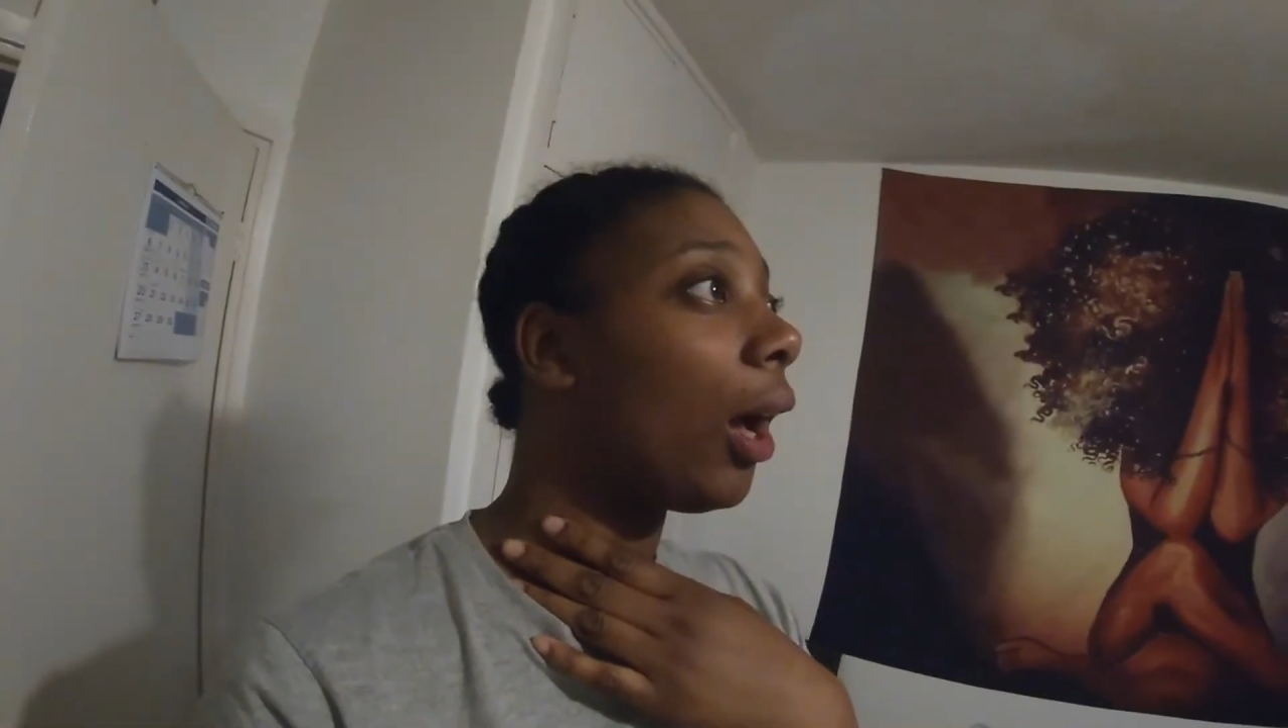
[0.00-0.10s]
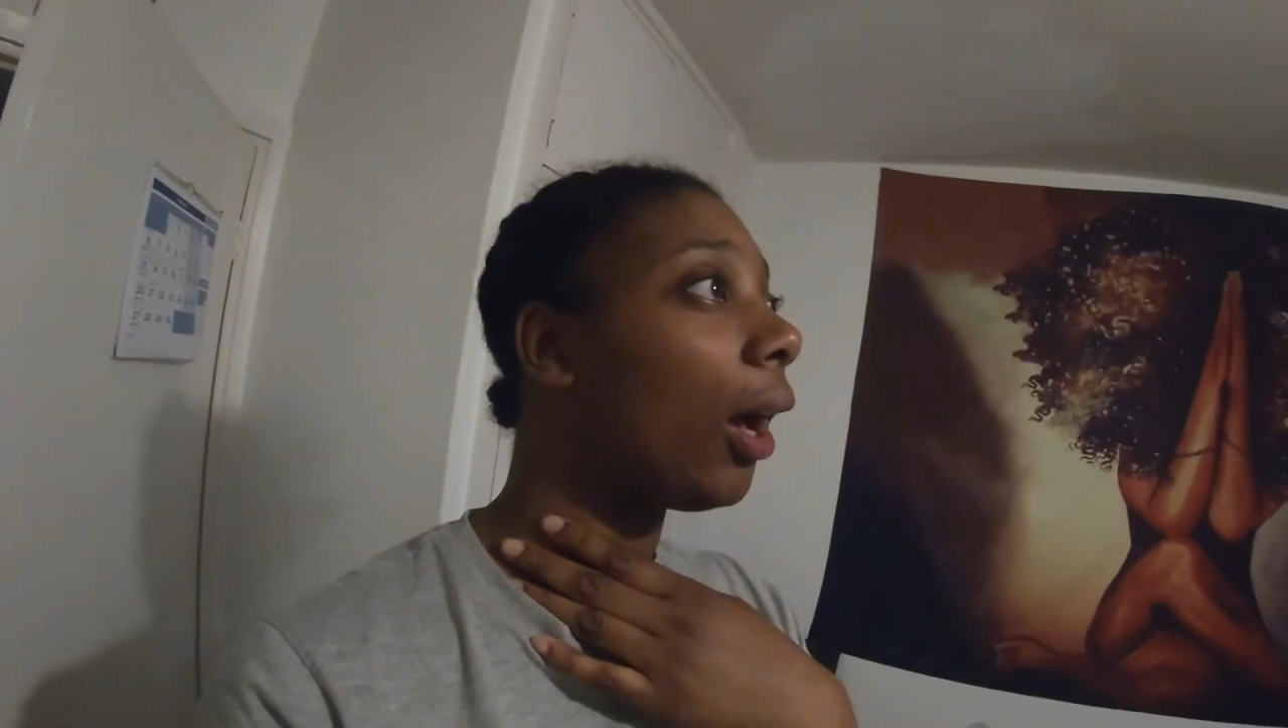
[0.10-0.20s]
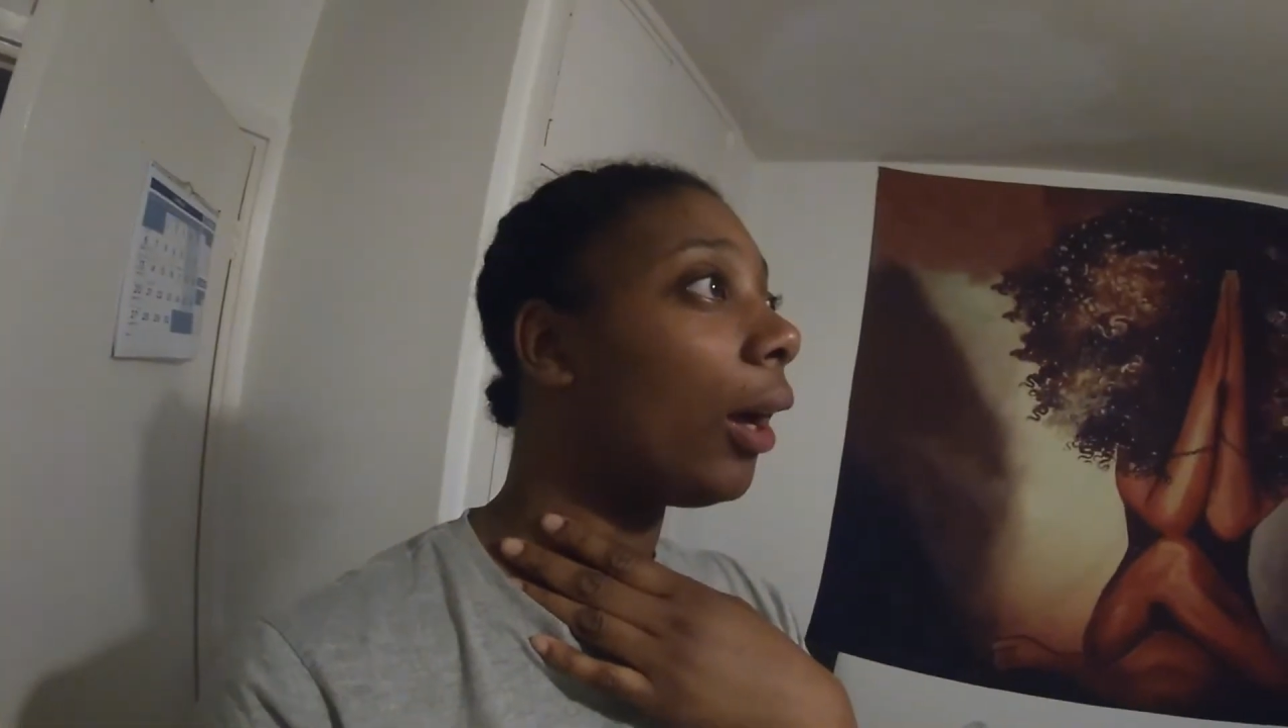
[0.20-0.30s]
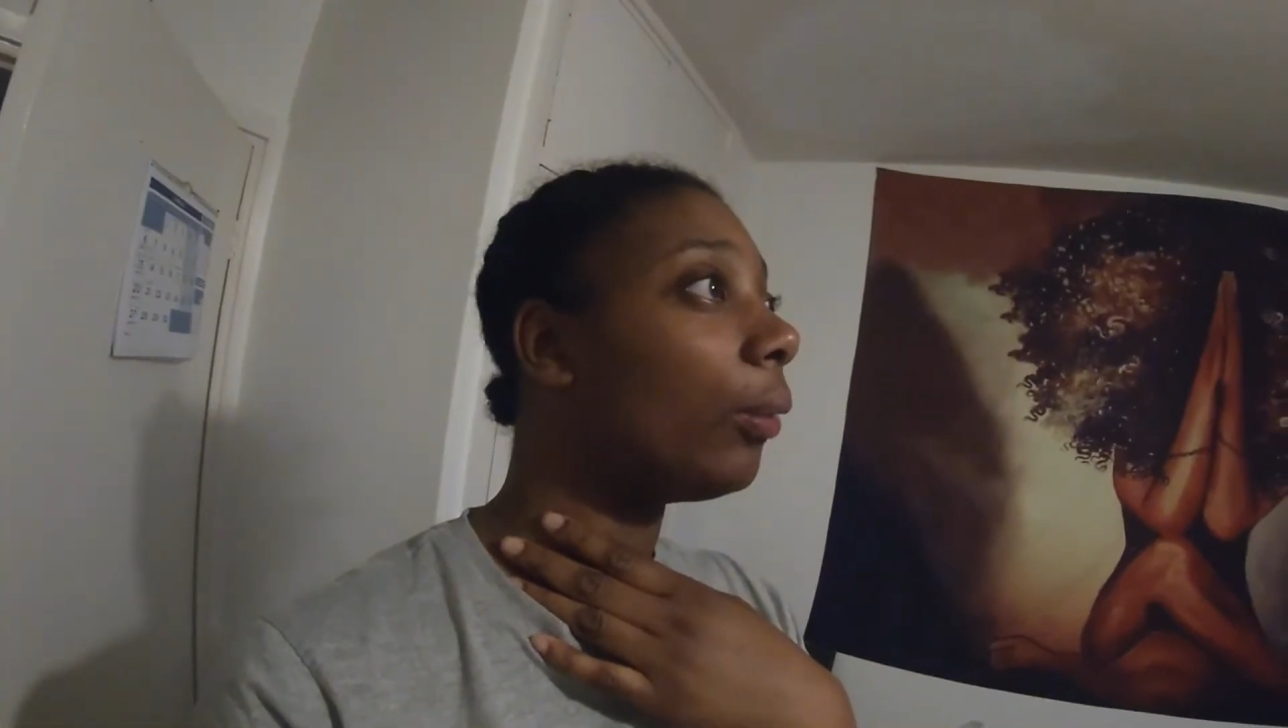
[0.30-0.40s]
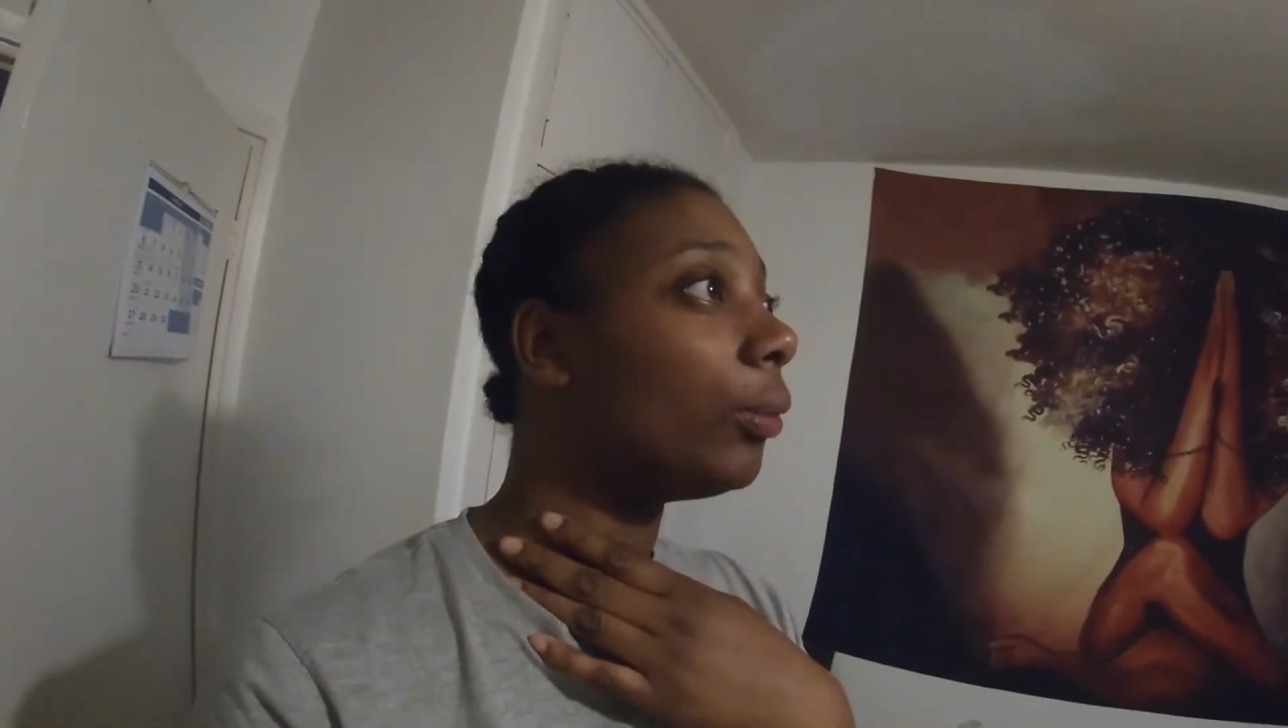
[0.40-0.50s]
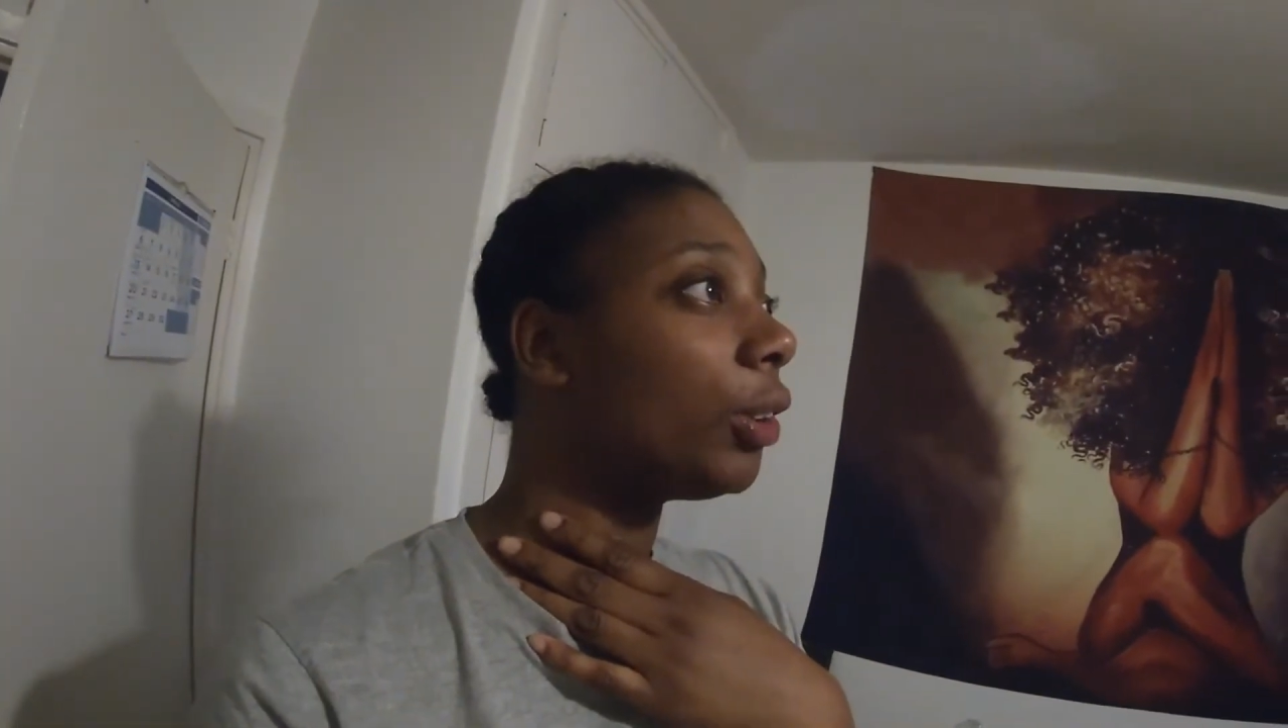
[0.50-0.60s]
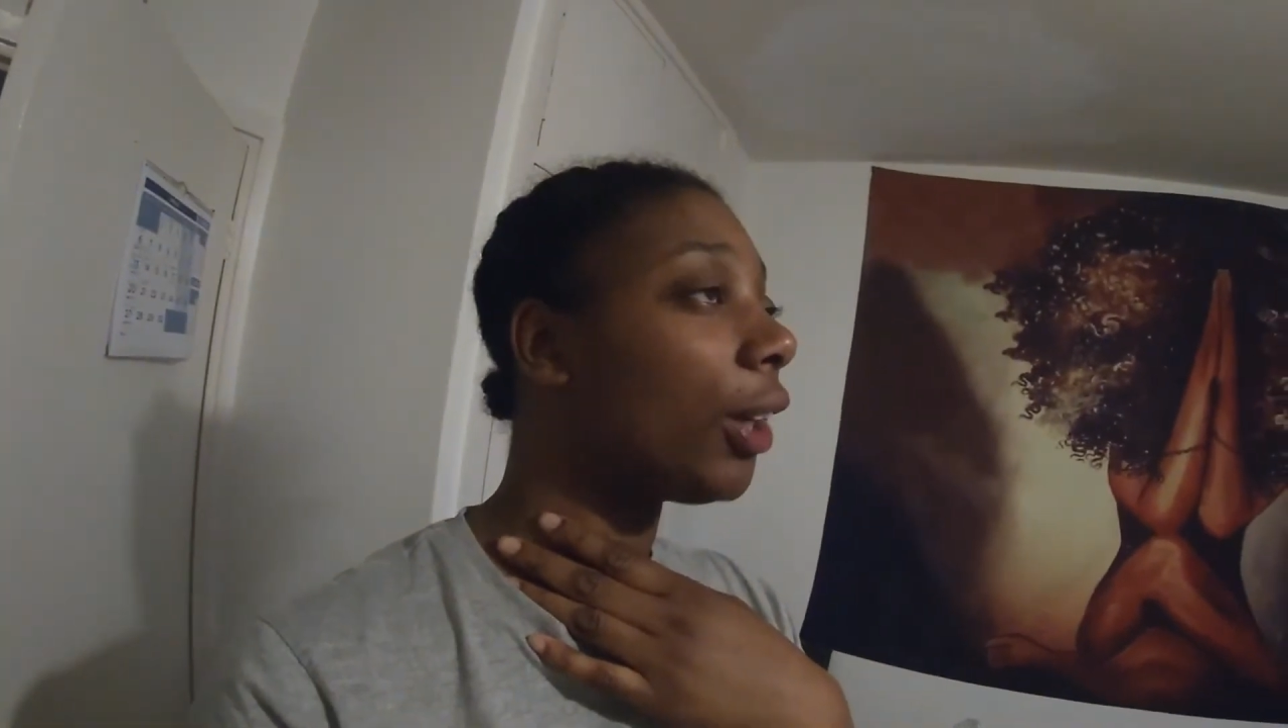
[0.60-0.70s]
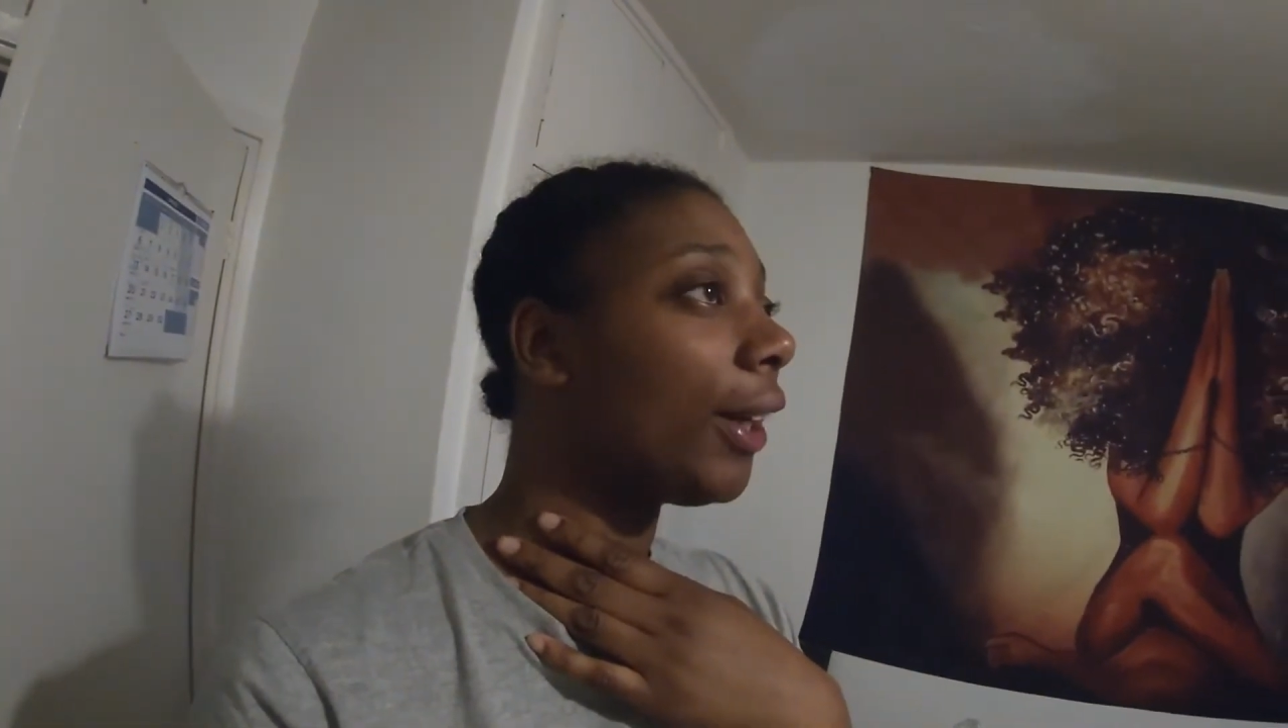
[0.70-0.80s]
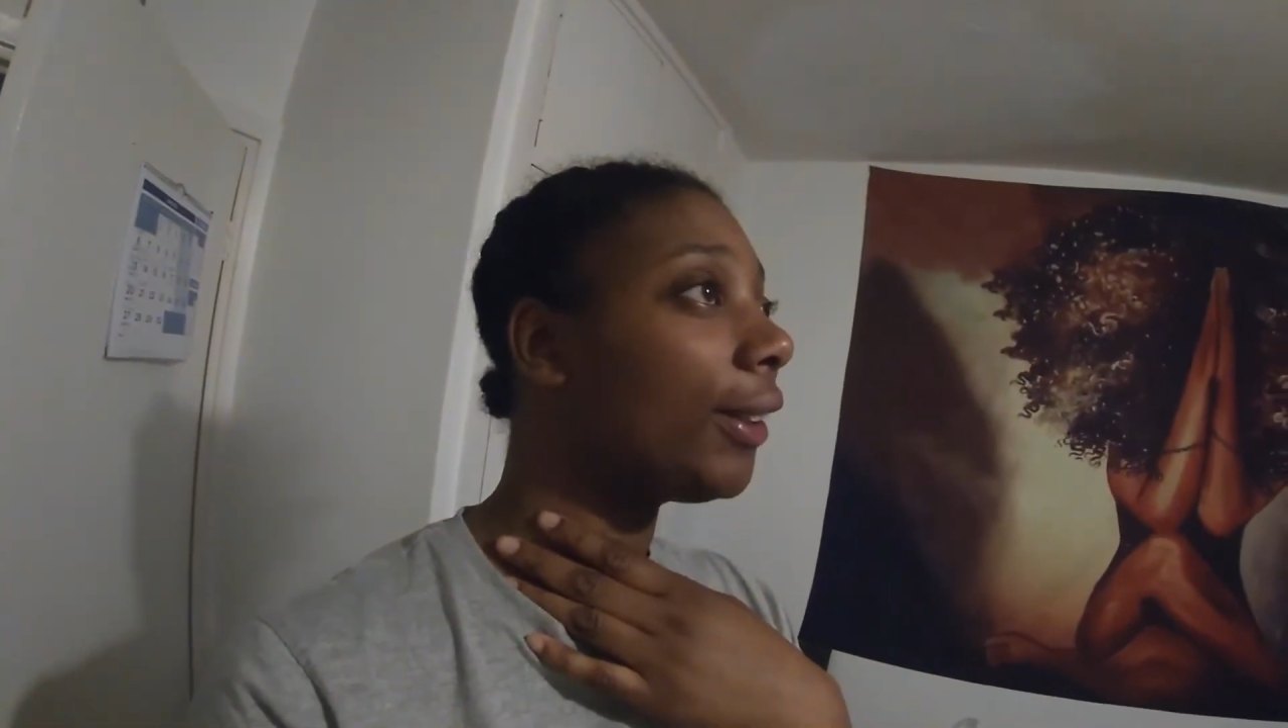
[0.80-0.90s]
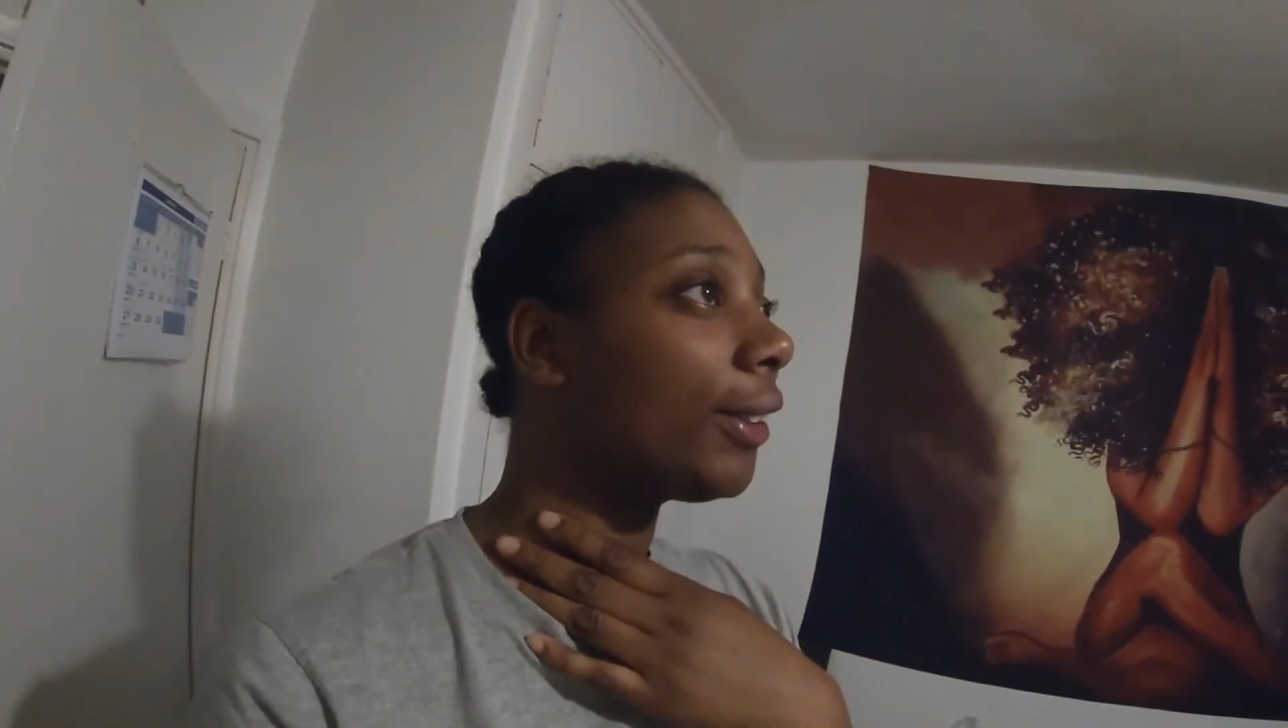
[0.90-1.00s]
I'm
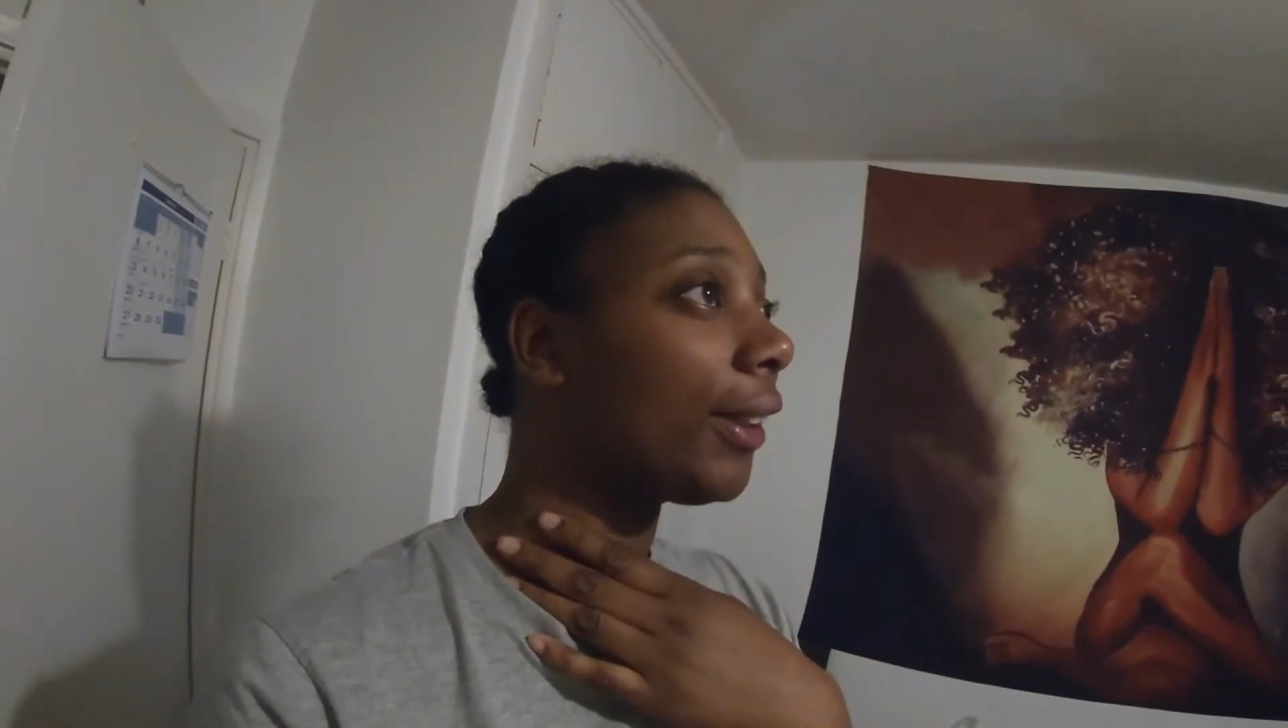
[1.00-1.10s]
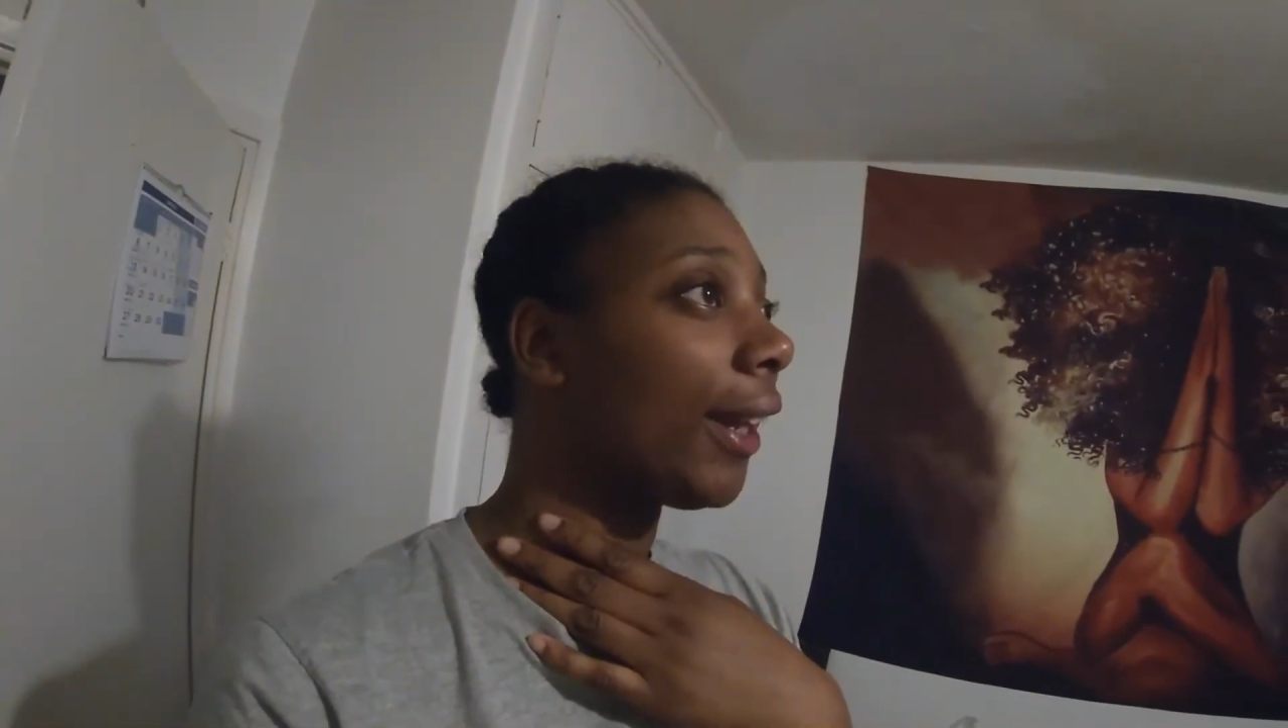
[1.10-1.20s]
trying to